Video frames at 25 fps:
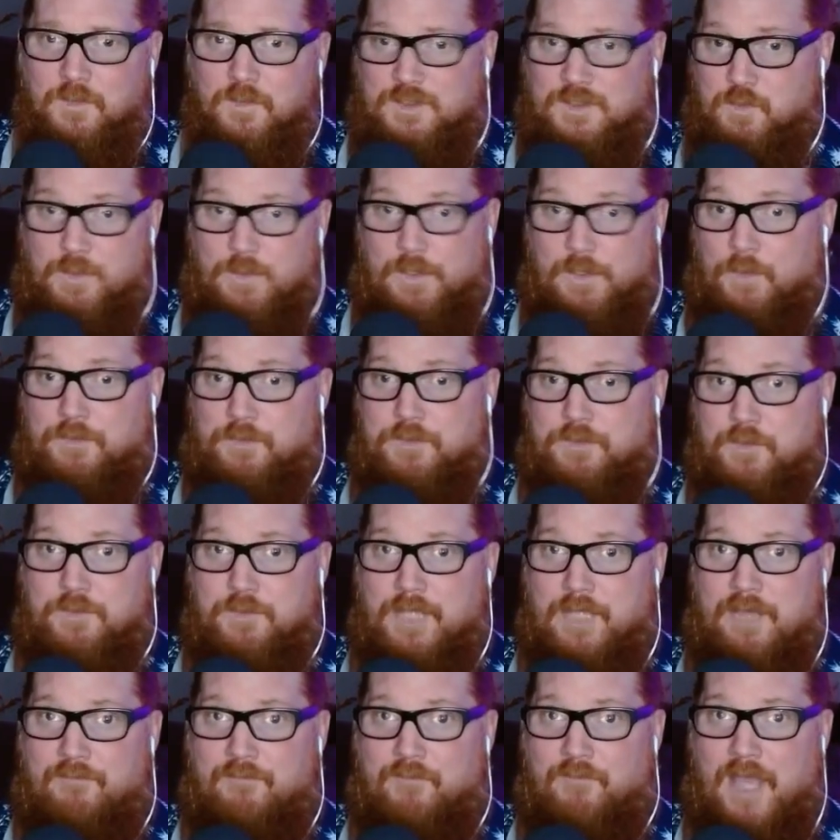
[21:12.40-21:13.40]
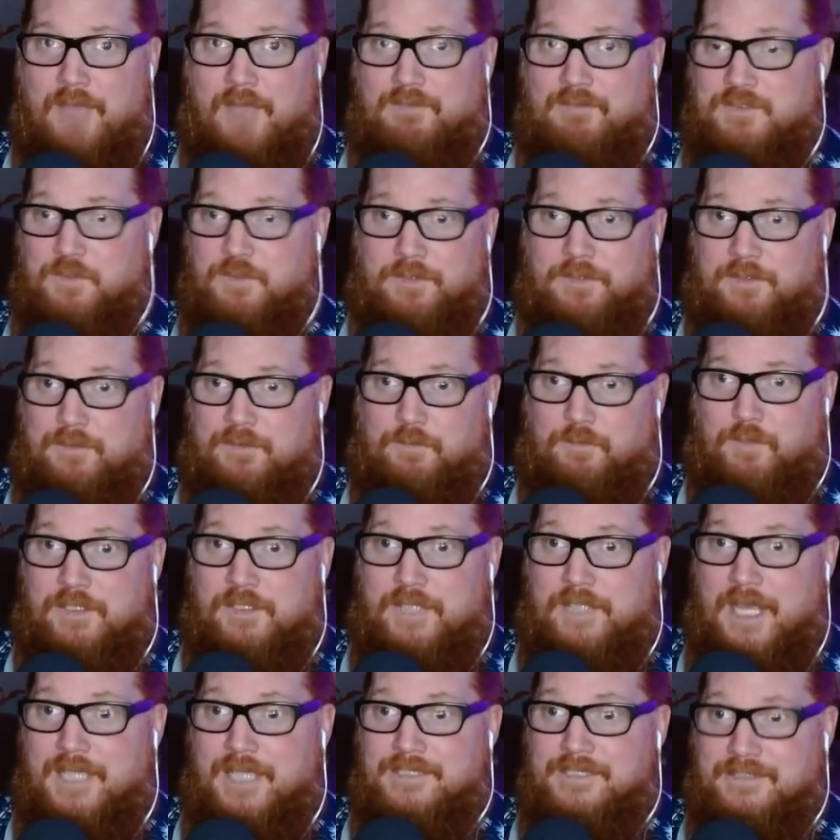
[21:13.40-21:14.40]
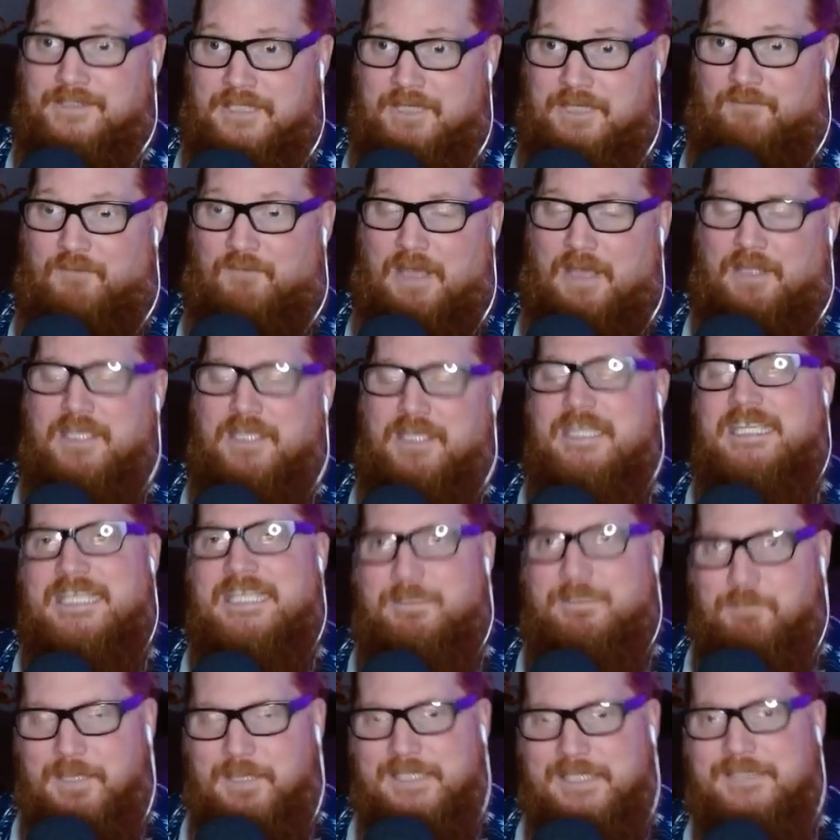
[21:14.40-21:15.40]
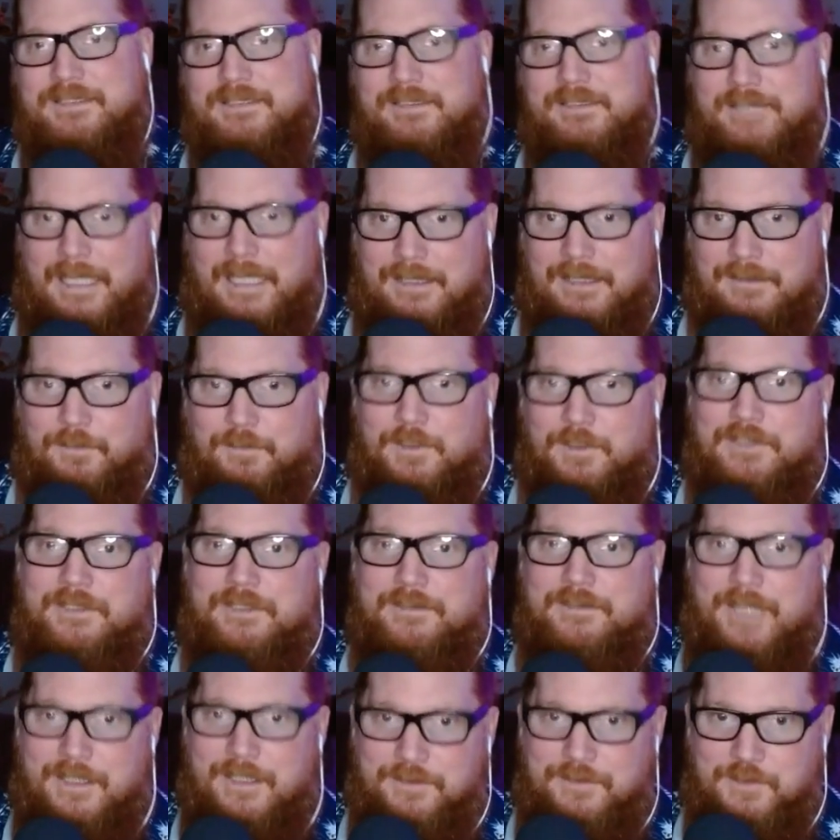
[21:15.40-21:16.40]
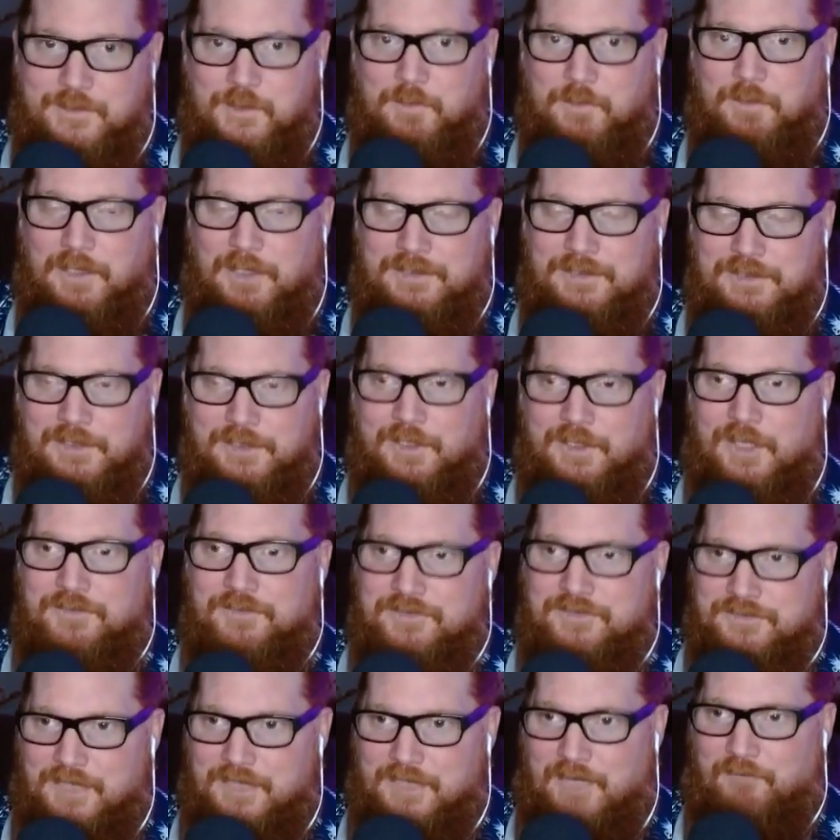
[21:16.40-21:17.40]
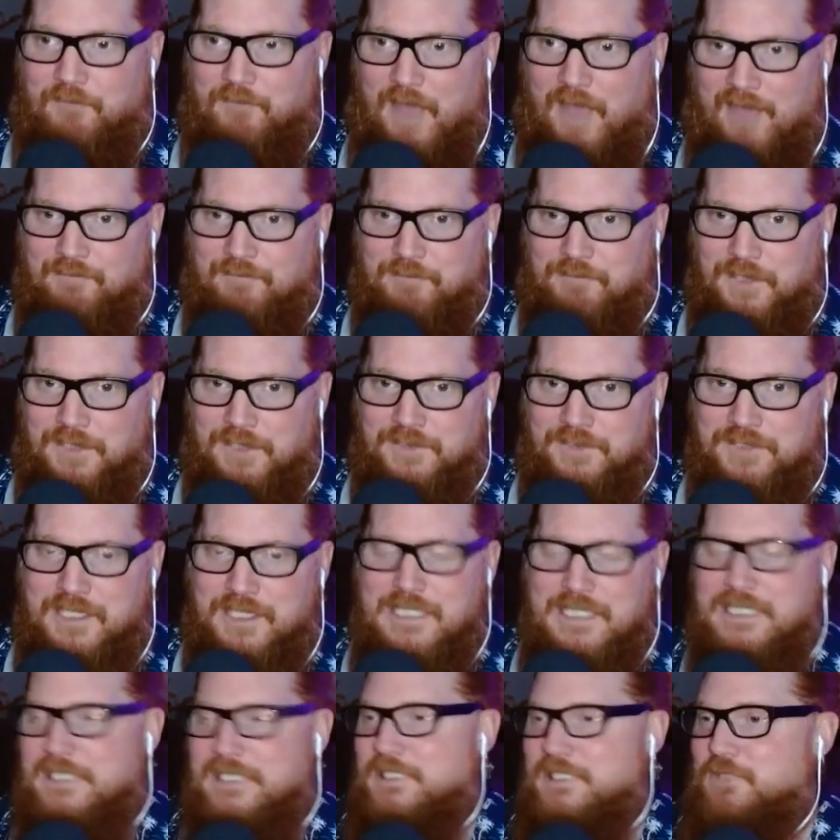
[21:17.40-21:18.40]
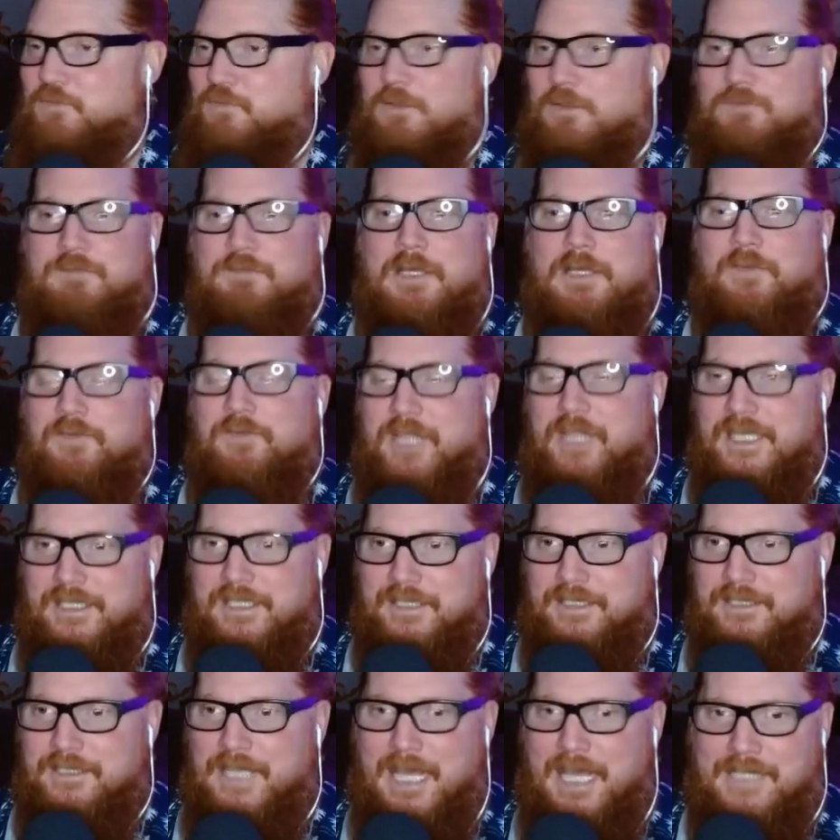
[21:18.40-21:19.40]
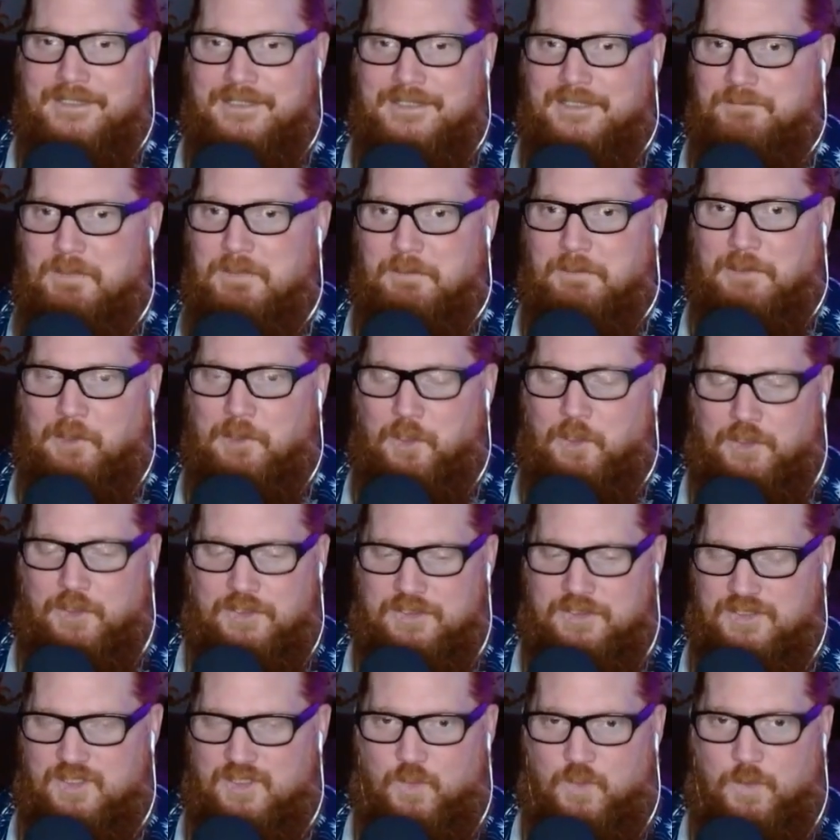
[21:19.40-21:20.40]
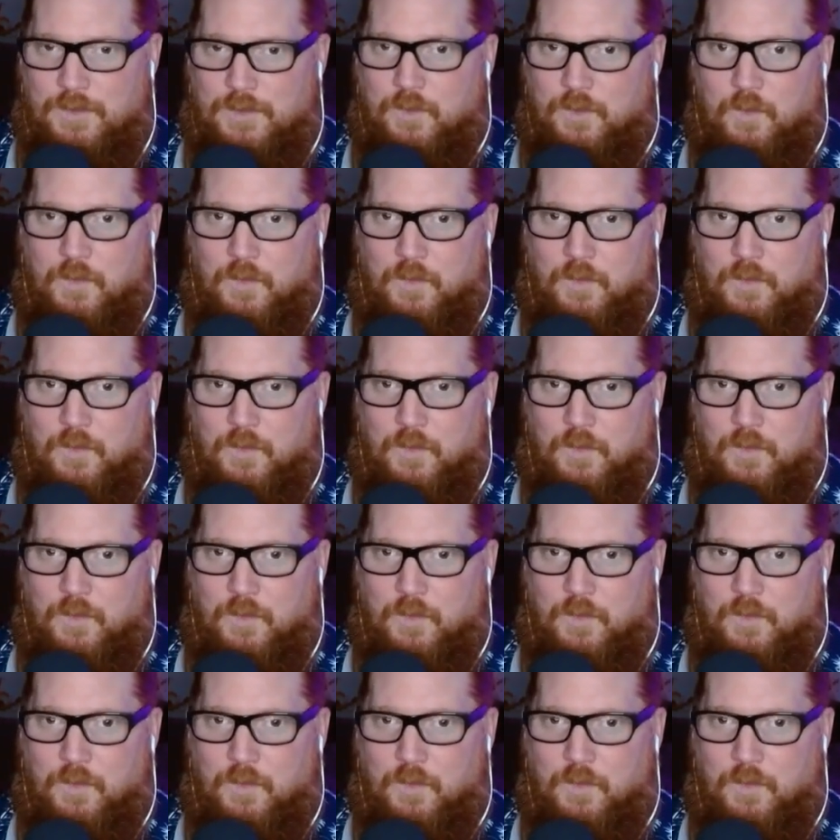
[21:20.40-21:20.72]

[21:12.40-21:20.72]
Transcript: which we don't do day 5. It's only 3 days, and he mixed the day 3 and the day 2 punch. He calls it day 5 punch. He's running around naked, asking people to look at his squiggle